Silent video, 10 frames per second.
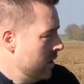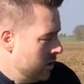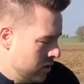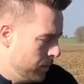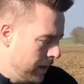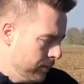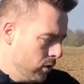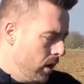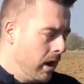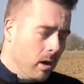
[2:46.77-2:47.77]
So we're given
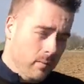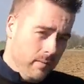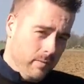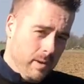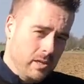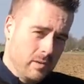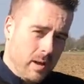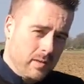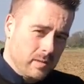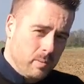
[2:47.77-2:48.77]
quite a lot of information
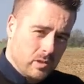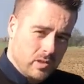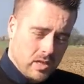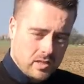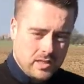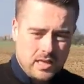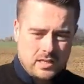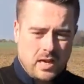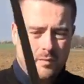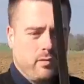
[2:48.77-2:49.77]
about this posture, so let's
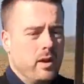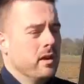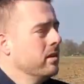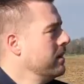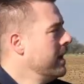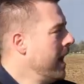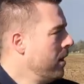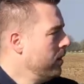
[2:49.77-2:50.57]
cover it now,